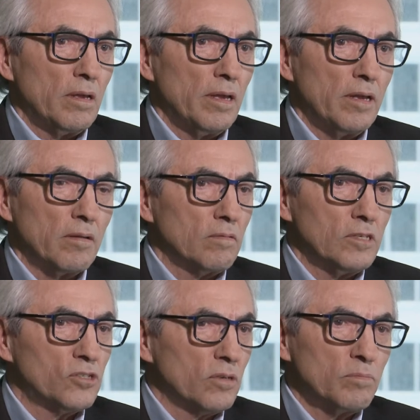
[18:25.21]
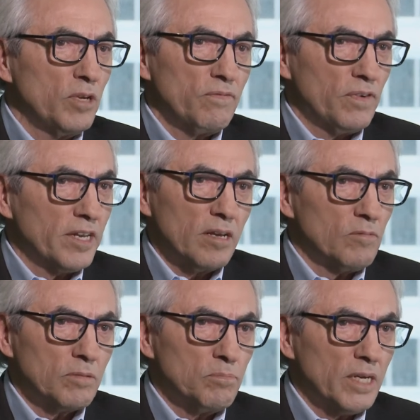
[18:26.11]
And we shouldn't be fighting
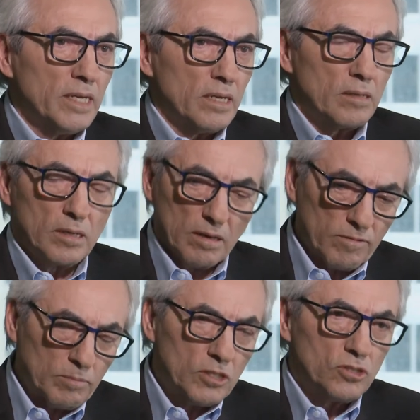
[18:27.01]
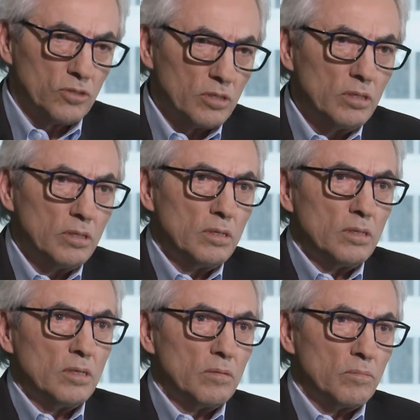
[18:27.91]
about money. Government should
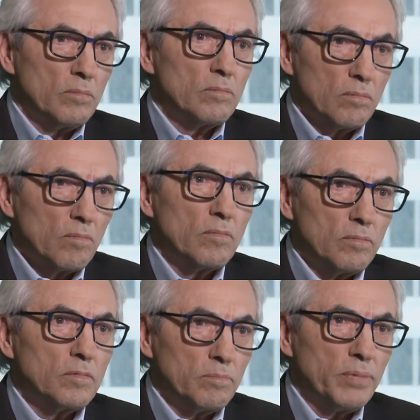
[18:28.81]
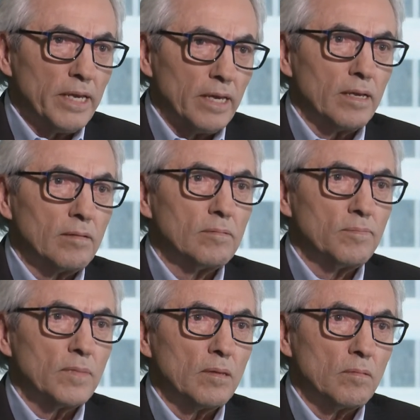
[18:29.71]
pay,
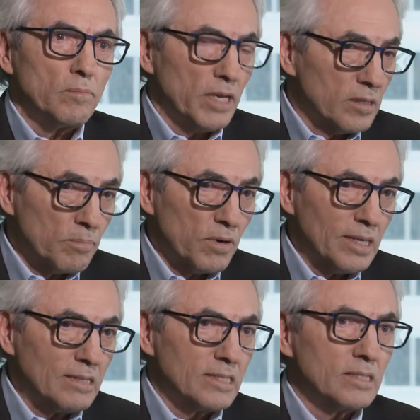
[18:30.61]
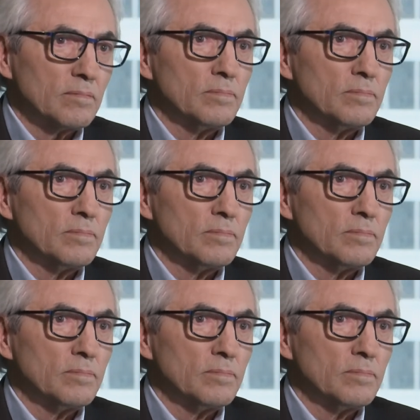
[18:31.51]
pay the price,